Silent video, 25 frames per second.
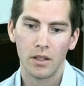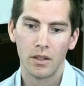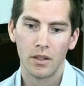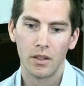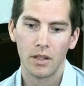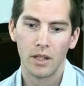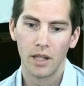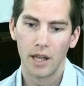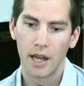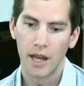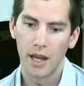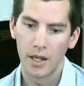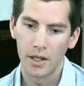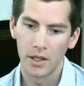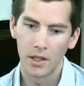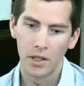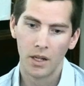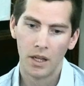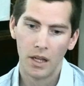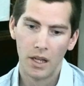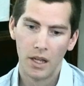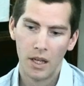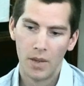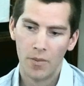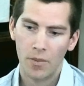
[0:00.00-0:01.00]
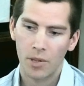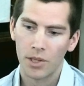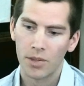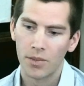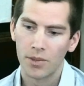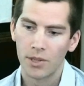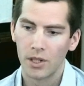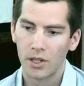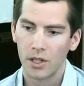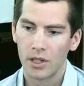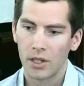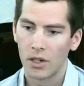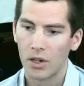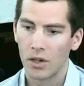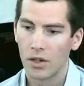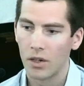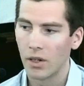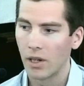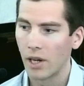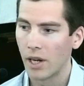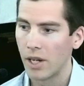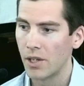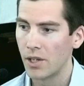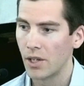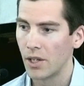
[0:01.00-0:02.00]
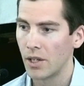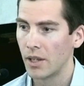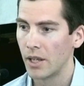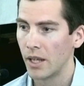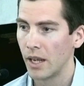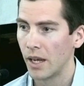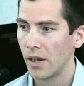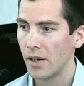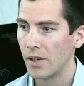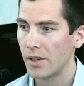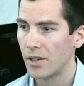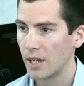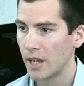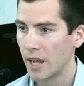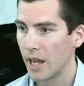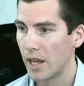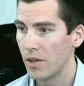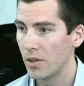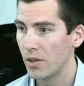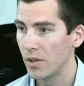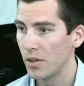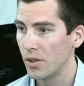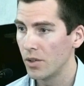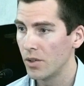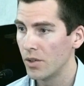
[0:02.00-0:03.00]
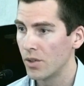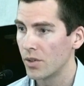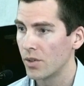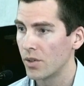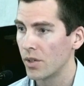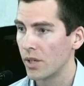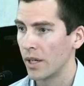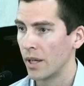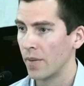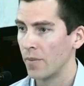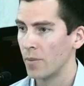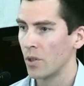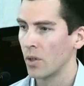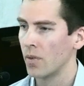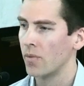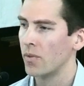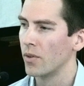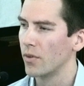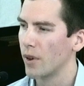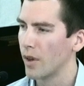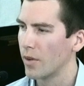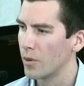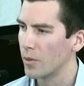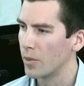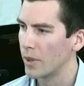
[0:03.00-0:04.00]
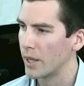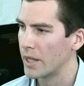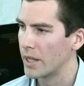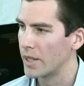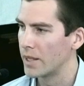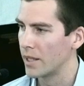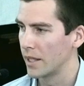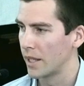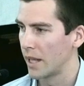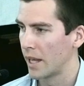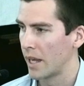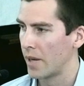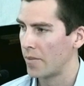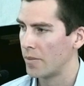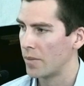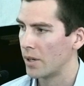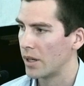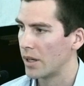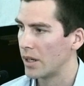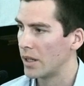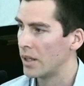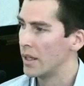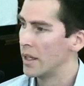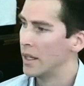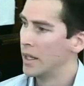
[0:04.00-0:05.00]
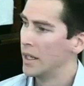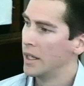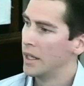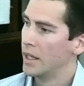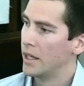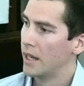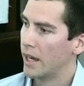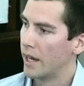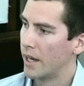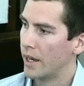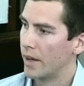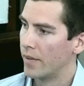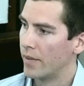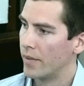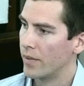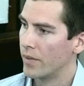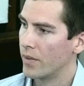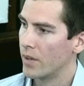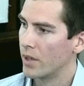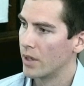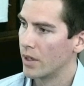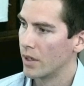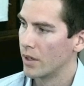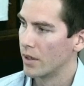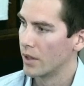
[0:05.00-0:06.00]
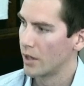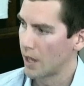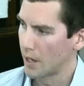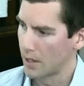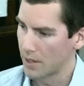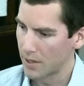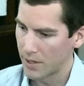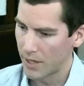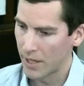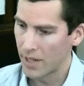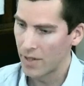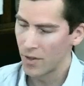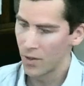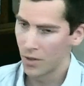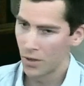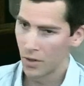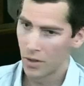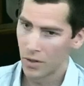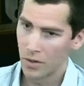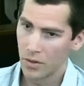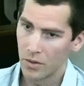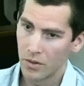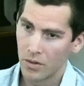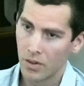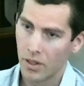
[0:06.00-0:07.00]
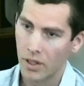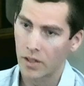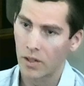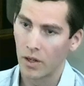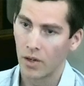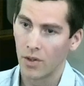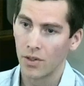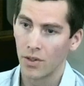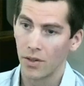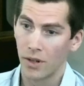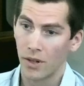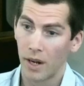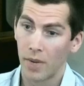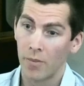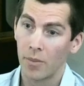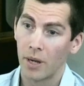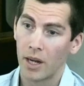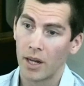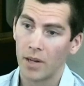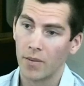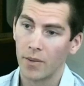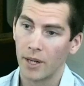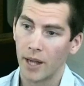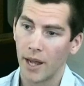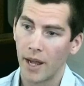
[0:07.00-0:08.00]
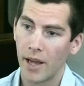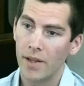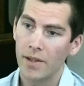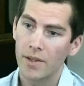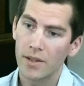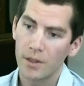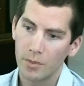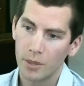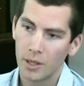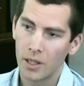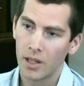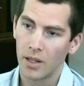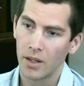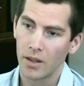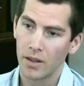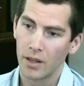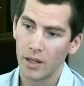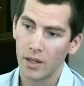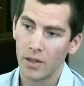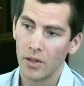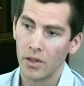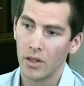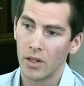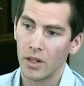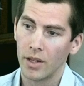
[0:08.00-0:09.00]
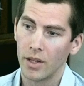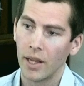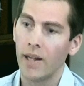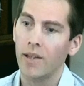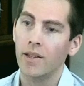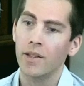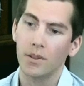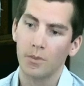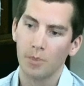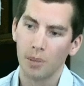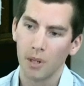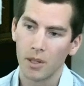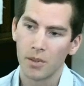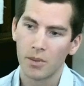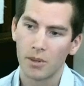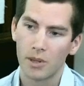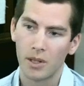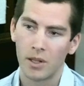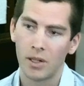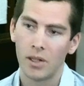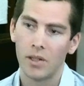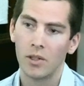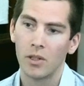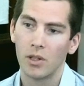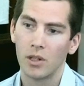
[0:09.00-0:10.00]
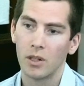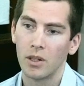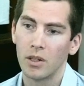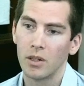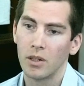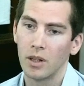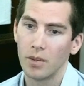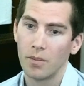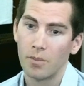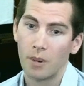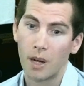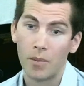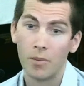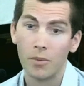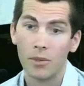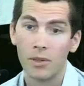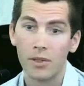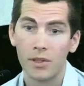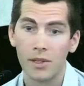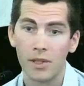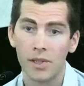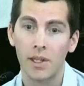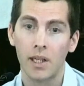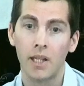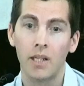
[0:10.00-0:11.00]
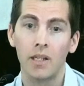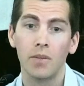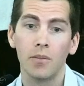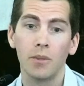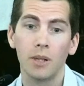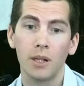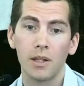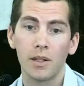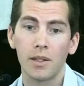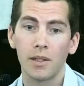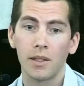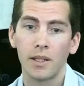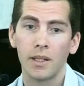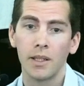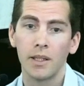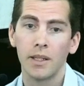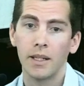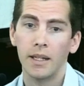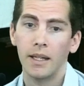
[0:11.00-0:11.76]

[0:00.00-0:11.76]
large Presbyterian congregation there at St Andrews. So if you've ever been to Canberra, the kind of state circle that goes around Parliament House, the big cathedral on that is the Presbyterian Church, and mum was the senior minister,